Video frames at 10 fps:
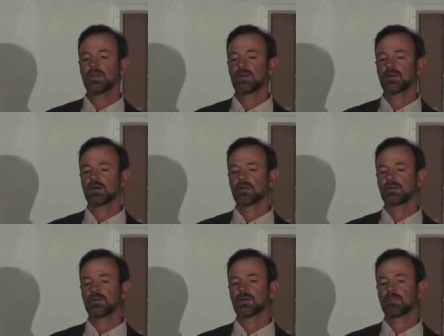There are,
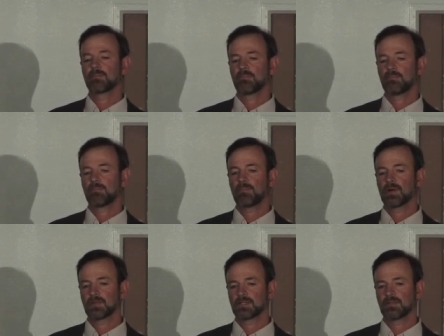there are
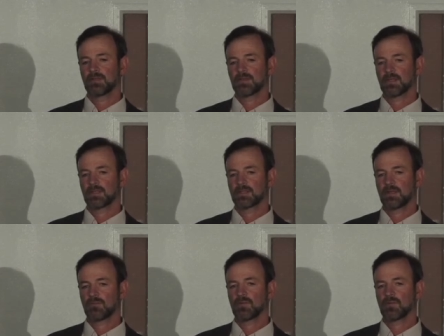parts of Afghanistan